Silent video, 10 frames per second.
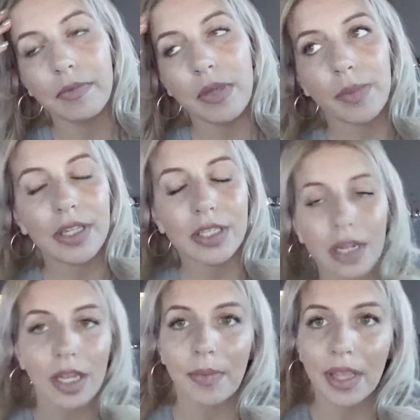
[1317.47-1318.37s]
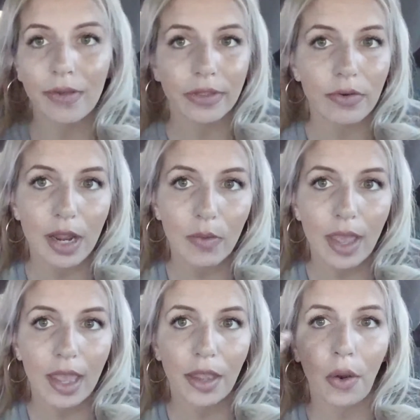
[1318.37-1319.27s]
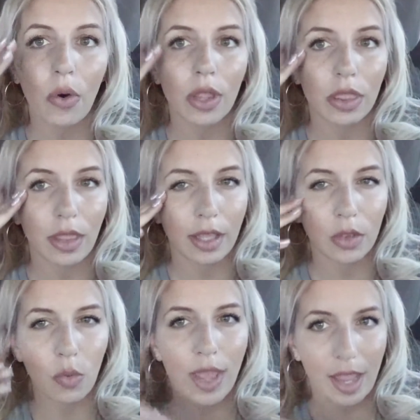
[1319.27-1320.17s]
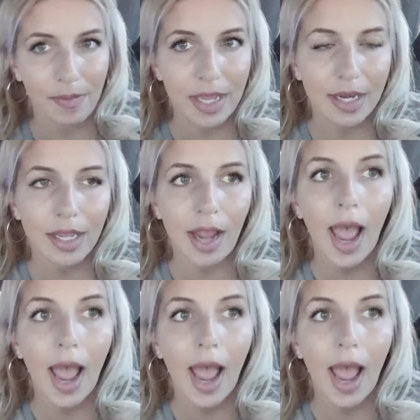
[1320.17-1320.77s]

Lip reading: Maybe it's not coming out the right way or like the way I mean it.